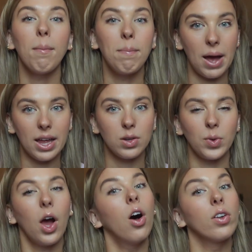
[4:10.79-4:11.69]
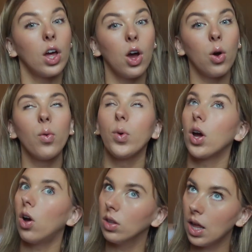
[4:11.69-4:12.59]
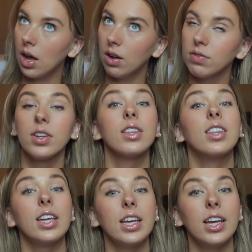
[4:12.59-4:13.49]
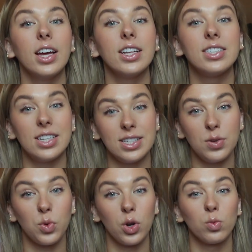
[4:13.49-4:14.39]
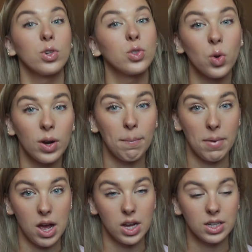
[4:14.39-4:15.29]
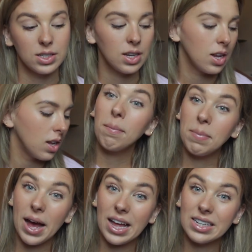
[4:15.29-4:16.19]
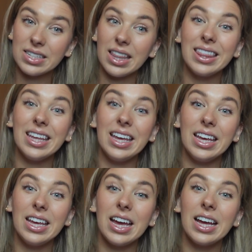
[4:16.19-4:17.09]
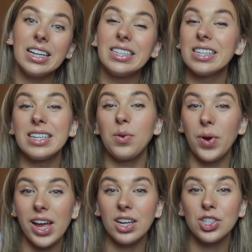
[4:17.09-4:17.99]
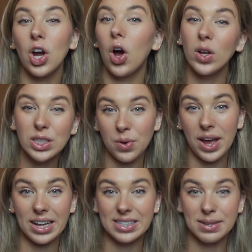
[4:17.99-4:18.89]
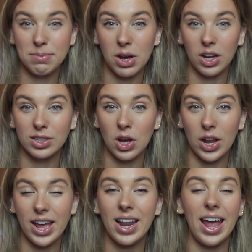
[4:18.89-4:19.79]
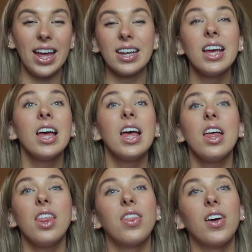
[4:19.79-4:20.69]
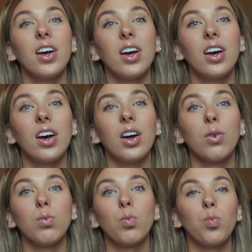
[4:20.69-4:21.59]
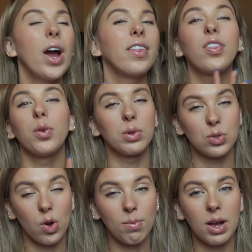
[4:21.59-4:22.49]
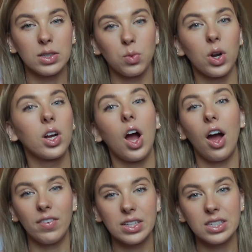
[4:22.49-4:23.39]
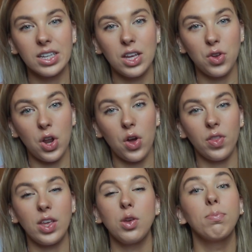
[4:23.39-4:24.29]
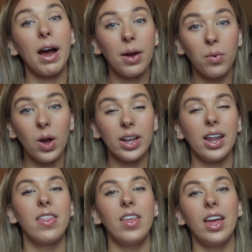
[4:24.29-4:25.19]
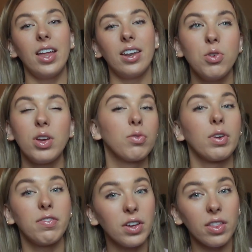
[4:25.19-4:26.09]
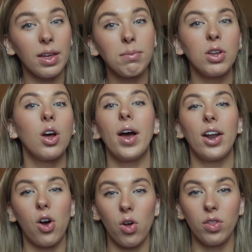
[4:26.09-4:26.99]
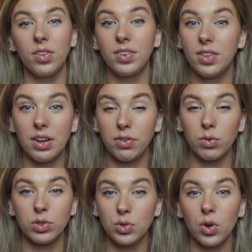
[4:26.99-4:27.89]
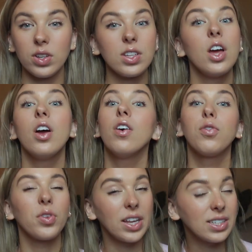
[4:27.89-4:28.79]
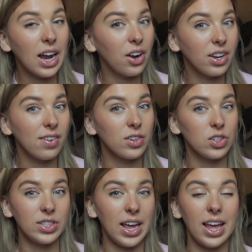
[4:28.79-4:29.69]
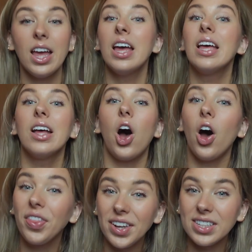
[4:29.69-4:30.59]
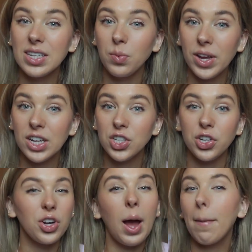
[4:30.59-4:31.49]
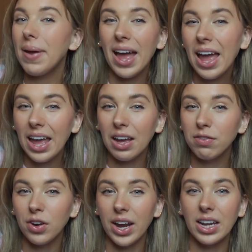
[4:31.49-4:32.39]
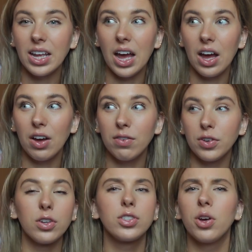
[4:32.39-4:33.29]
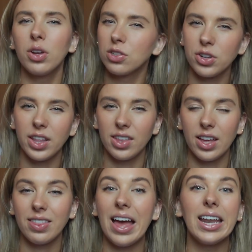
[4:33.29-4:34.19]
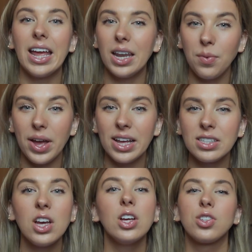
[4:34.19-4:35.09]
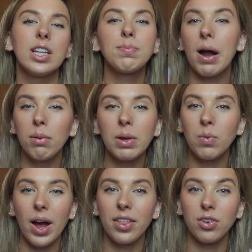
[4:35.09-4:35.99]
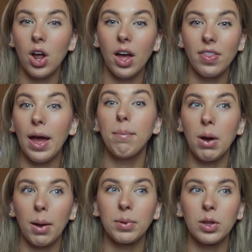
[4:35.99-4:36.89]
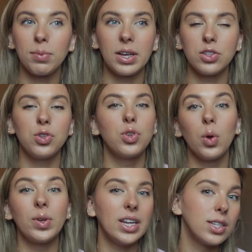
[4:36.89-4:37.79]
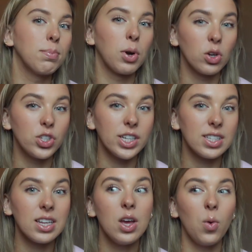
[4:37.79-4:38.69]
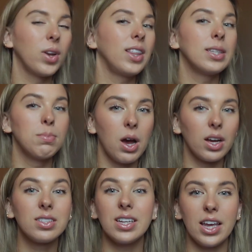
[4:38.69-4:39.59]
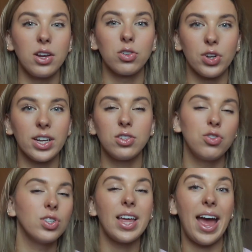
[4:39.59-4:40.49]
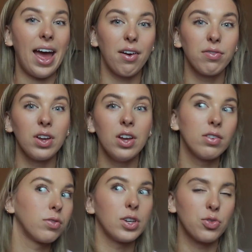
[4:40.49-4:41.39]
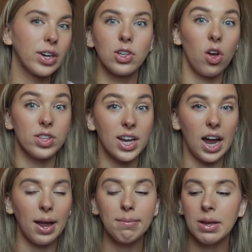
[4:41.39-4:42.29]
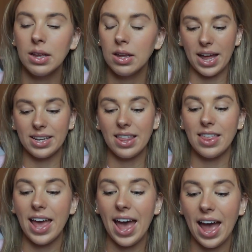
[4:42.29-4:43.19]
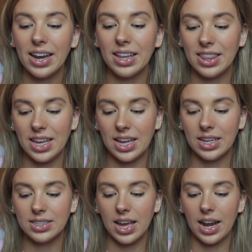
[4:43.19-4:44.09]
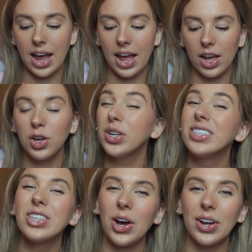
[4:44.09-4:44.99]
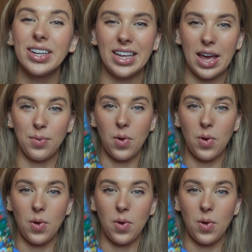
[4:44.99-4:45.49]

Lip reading: But we all know, we all love the Disney World Resort mugs. But the Disney Wish also had some mugs on it, and the way that the resort mugs work, obviously, you know that you buy one and then you can refill them, you know, at all of the different resorts for the entirety of your stay. On the Disney Wish, you're not paying for any of your sodas or anything like that anyways, so that's probably why they're not that popular, because you don't need to purchase one of these mugs to get your drinks. You just have free drinks all the time. But they had these and I could not get